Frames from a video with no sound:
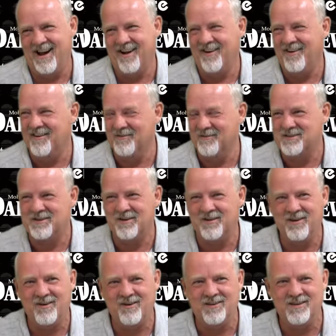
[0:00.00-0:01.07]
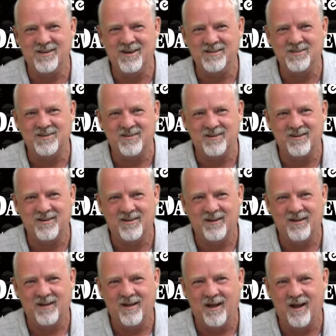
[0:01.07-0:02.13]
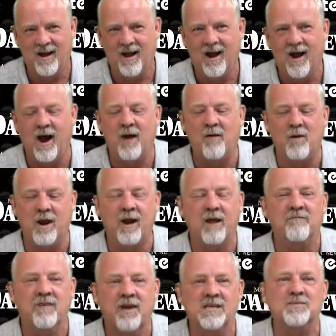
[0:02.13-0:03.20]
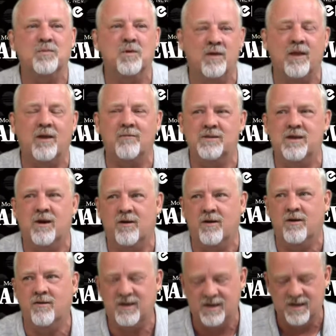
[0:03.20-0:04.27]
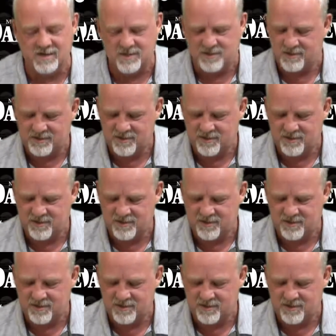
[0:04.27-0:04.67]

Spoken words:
I heard it was out here in the desert. I read on Facebook that it was out here in the desert.